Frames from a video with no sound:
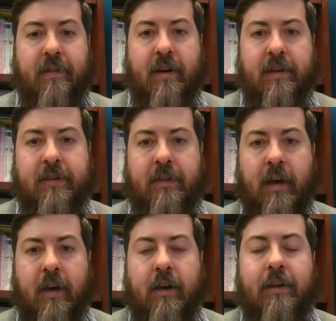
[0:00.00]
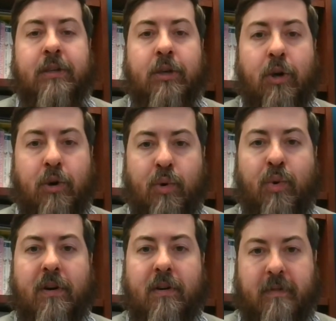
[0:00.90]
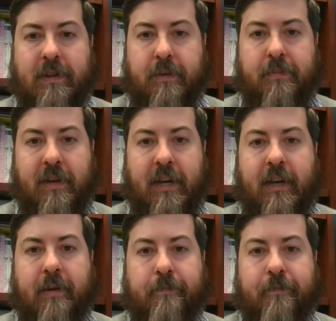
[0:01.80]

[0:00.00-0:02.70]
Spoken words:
us so visibly.